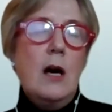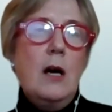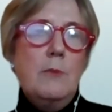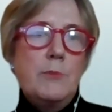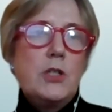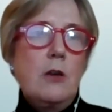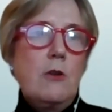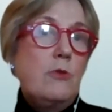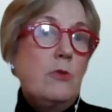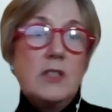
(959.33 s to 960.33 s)
to go
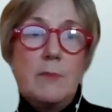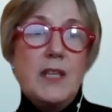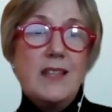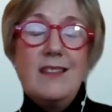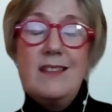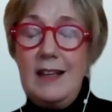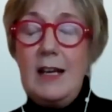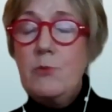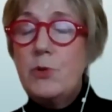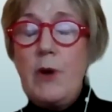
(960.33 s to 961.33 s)
through, and something that
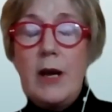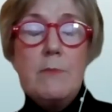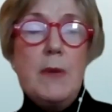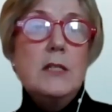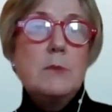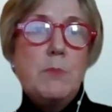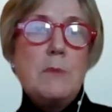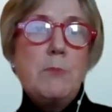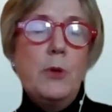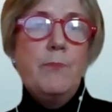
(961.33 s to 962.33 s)
I would recommend
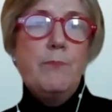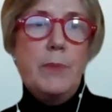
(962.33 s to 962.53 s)
people